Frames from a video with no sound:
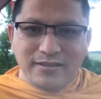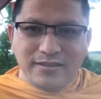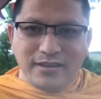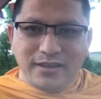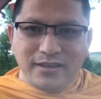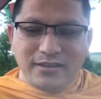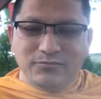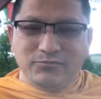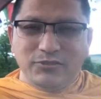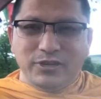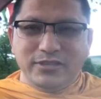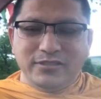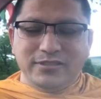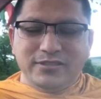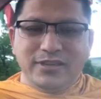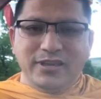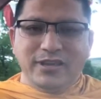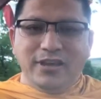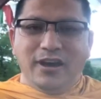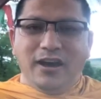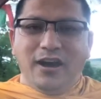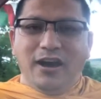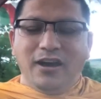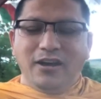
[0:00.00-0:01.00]
And when
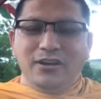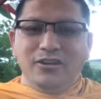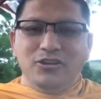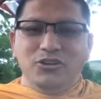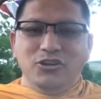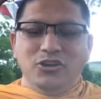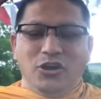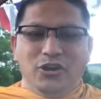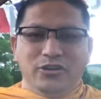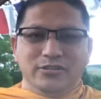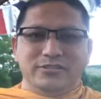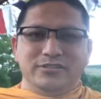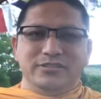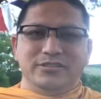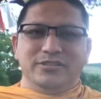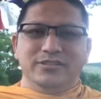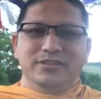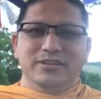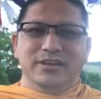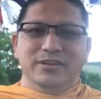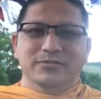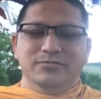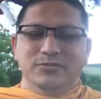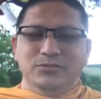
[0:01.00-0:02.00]
they are not
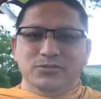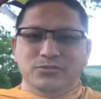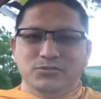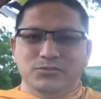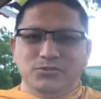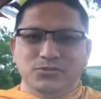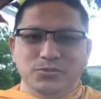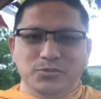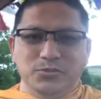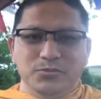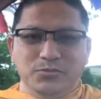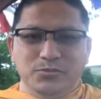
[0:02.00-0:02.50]
able to